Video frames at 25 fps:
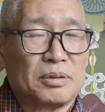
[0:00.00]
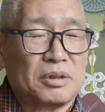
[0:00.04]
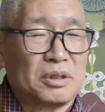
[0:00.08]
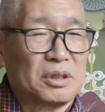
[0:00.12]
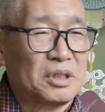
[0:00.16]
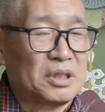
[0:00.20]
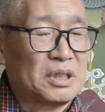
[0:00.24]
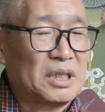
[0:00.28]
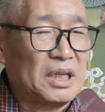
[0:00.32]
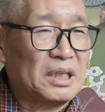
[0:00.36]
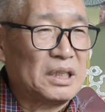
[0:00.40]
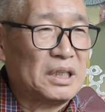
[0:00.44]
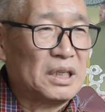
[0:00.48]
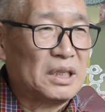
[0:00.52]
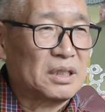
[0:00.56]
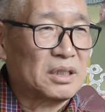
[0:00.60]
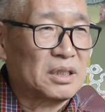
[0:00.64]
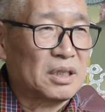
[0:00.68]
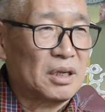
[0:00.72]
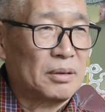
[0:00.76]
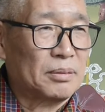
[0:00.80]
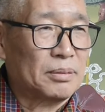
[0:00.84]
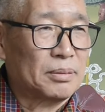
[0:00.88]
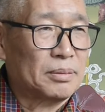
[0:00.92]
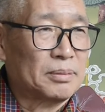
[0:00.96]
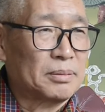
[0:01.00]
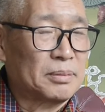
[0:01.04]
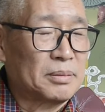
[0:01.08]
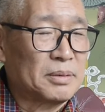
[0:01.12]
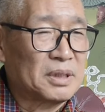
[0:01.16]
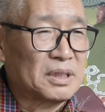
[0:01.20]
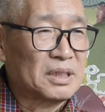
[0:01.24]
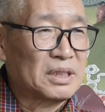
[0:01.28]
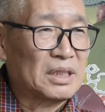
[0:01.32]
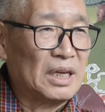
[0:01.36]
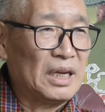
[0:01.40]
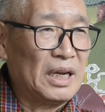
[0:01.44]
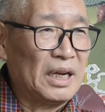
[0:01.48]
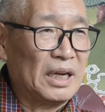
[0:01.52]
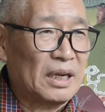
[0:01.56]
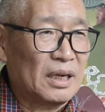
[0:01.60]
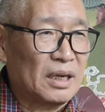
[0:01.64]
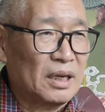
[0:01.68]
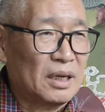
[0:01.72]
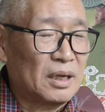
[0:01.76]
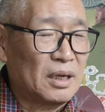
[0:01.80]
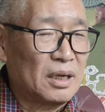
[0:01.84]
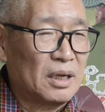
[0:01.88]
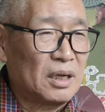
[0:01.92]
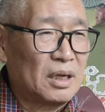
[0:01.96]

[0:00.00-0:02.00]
stages of sealing